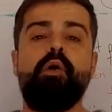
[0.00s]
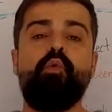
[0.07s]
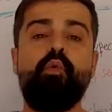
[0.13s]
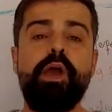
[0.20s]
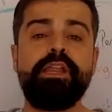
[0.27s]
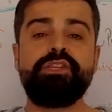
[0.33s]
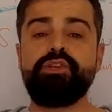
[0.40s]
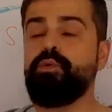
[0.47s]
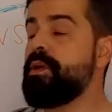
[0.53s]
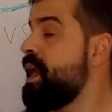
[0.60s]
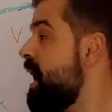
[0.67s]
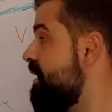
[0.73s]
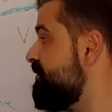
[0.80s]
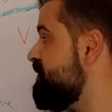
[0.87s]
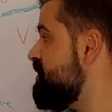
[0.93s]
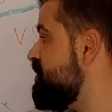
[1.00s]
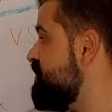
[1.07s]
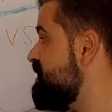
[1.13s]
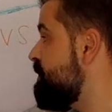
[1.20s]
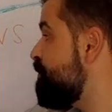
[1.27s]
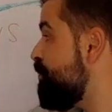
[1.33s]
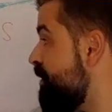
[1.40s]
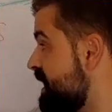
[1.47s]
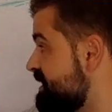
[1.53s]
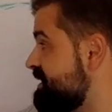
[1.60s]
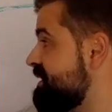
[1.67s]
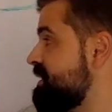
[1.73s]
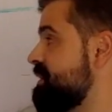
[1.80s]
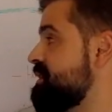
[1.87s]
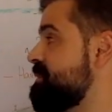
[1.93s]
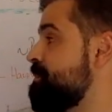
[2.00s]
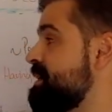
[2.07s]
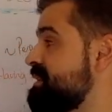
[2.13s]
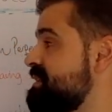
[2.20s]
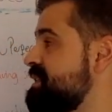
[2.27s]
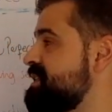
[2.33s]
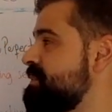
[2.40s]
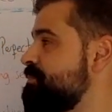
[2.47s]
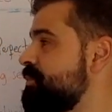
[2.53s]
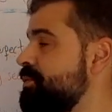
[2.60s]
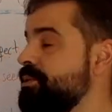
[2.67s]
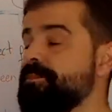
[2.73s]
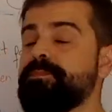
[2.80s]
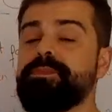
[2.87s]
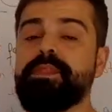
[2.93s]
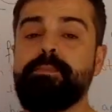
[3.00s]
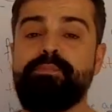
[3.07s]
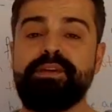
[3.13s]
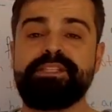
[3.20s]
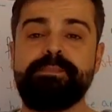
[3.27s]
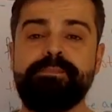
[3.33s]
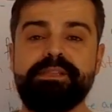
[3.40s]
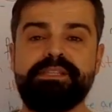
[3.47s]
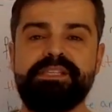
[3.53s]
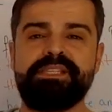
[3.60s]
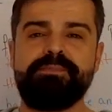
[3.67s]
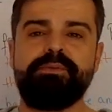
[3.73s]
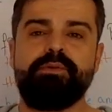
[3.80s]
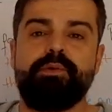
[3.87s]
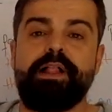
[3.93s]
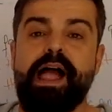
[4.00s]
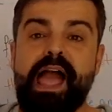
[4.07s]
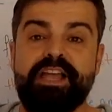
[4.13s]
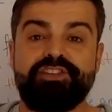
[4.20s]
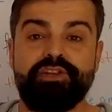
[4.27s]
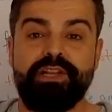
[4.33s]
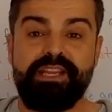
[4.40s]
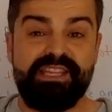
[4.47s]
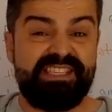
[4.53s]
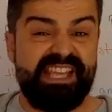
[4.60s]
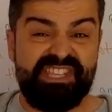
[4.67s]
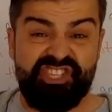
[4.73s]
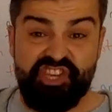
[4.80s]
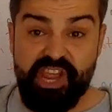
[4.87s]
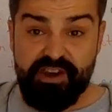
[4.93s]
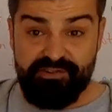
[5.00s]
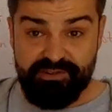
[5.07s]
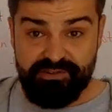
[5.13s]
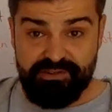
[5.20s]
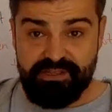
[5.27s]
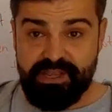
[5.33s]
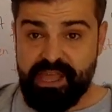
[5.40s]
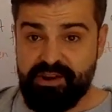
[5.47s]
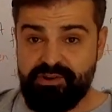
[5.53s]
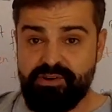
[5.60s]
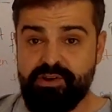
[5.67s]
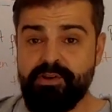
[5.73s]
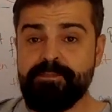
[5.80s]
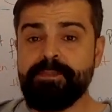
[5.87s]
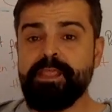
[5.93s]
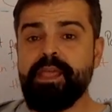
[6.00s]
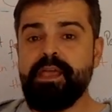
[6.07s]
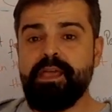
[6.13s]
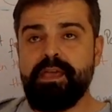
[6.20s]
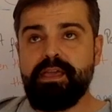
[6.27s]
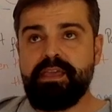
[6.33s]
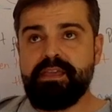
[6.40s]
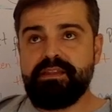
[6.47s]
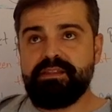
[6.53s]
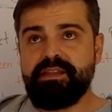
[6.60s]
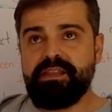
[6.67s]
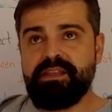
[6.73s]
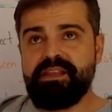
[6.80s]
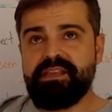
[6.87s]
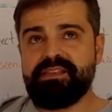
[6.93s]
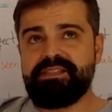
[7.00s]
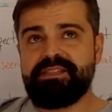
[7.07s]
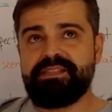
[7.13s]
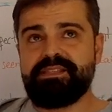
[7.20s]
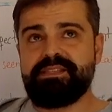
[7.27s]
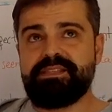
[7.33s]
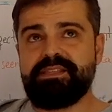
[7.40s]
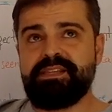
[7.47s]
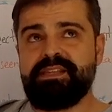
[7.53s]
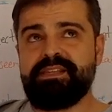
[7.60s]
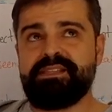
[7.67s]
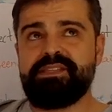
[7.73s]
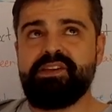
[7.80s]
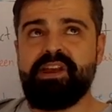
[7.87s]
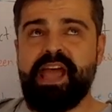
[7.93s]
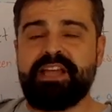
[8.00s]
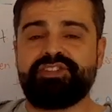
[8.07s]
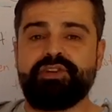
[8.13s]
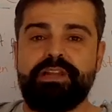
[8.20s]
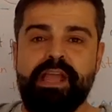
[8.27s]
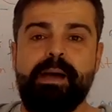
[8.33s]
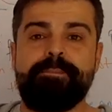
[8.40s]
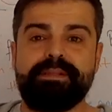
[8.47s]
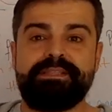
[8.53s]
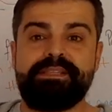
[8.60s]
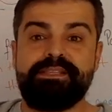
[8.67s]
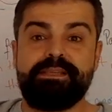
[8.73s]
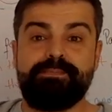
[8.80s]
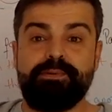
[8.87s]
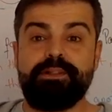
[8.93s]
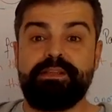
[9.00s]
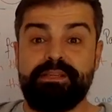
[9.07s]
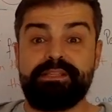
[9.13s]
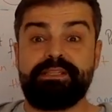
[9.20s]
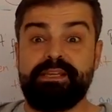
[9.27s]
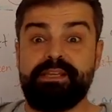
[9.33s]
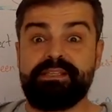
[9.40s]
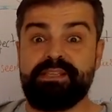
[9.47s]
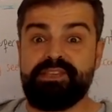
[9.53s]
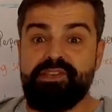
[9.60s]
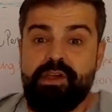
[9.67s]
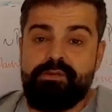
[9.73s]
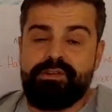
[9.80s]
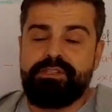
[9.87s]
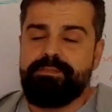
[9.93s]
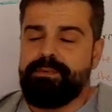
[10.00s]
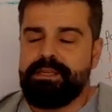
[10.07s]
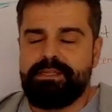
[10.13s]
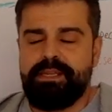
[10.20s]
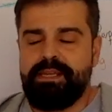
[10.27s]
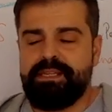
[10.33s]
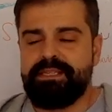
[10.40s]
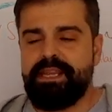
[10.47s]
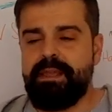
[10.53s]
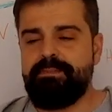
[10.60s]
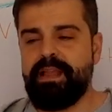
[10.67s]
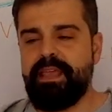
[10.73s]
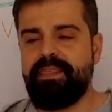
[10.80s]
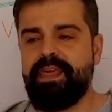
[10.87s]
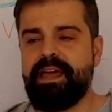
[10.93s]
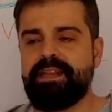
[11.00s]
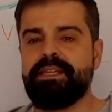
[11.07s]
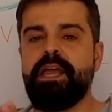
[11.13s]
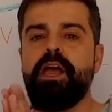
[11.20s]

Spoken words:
When do we have to use the present participle? The present participle, well, actually it is a gerund. I don't know. It is not actually a participle, it is a gerund, but it is named like that.